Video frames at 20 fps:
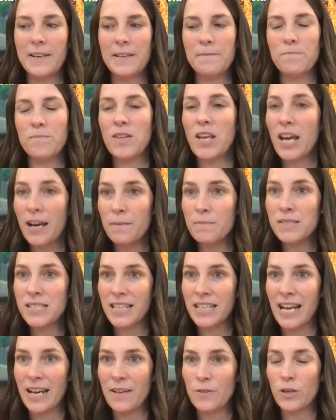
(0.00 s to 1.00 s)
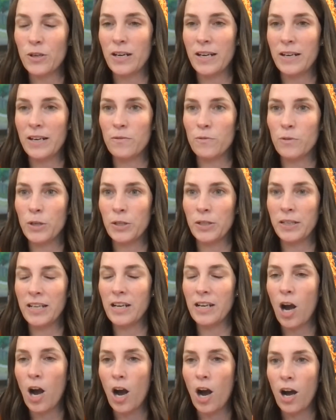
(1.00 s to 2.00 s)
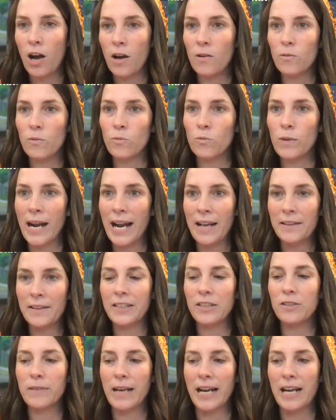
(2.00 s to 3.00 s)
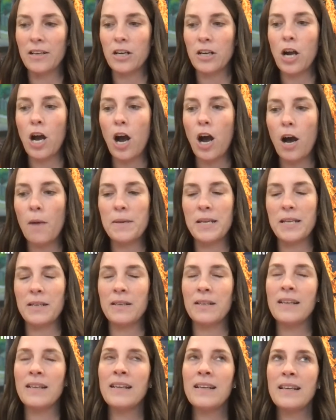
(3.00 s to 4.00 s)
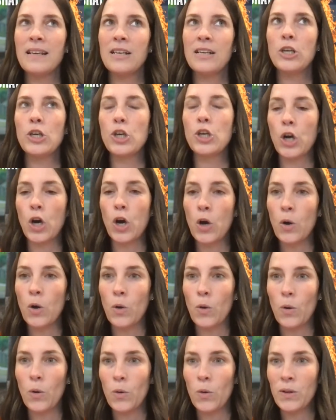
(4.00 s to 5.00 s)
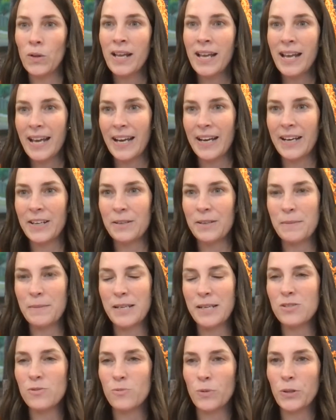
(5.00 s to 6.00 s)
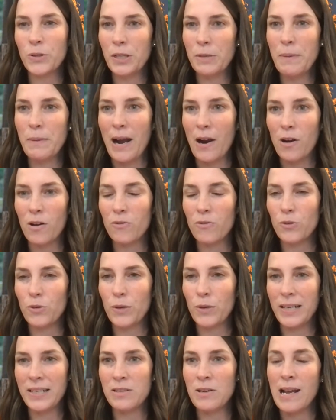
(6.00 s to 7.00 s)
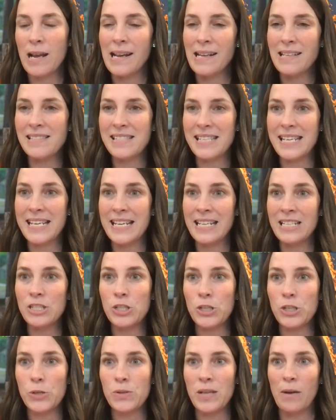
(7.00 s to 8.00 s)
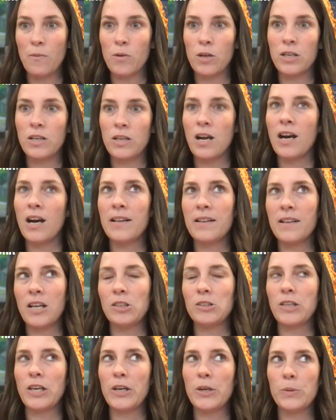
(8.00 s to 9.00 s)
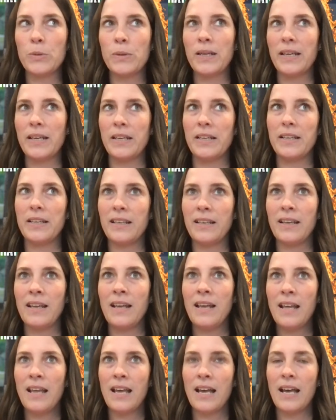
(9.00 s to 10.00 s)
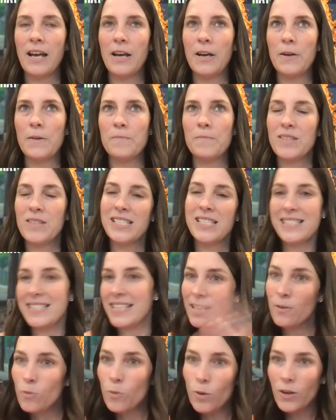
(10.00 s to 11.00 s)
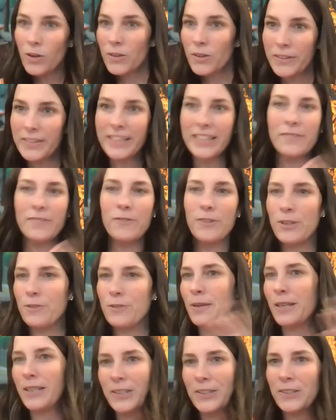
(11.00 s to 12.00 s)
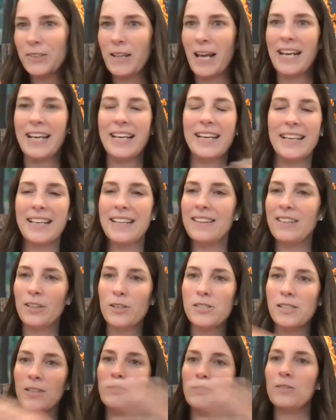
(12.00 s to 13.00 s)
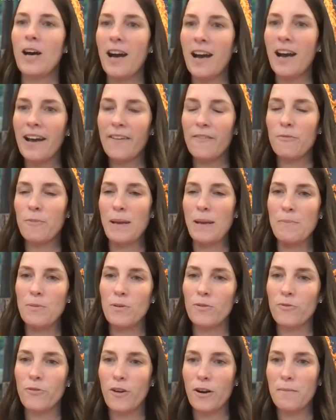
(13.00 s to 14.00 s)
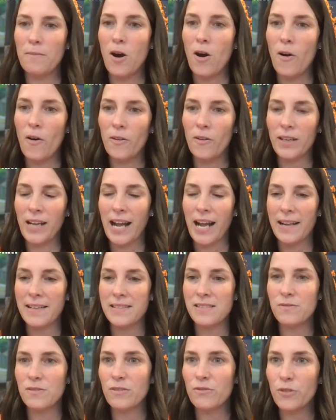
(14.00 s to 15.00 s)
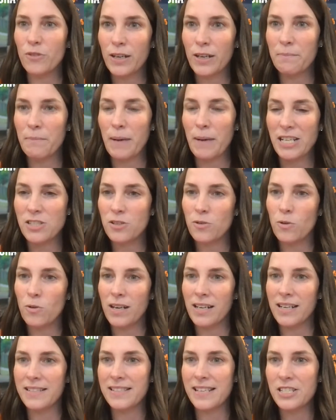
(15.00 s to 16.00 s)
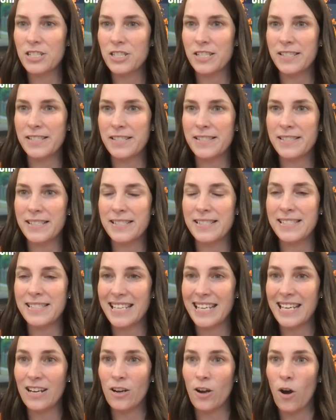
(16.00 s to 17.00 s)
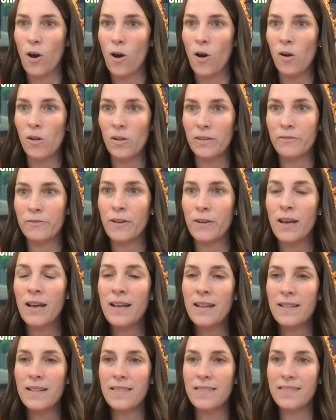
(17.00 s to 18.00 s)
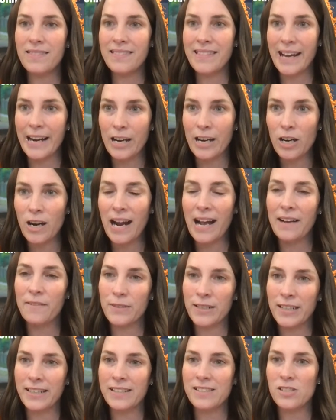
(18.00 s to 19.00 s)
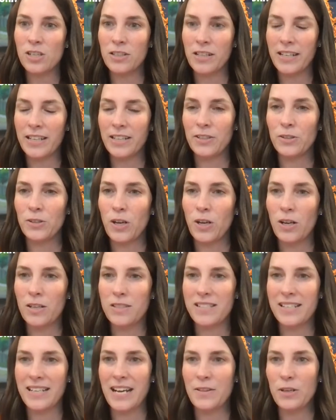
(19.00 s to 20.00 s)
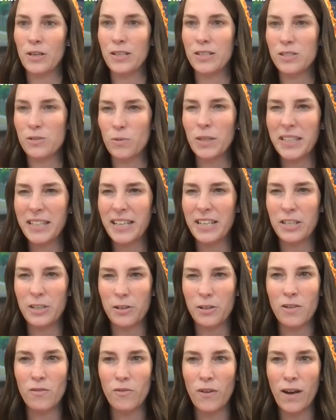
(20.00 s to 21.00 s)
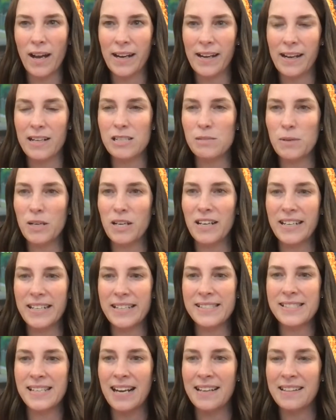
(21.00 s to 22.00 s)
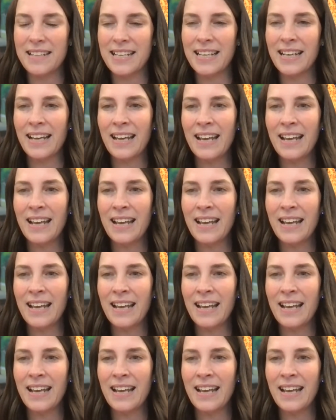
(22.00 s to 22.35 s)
come together and really rally around a common goal is really powerful. And seeing too that we're not alone in the skin world, if you will. Like, there's a lot of people from all kinds of different patient organizations, and seeing all of their advocates on the Hill all together, it's really a unifying experience. And I think,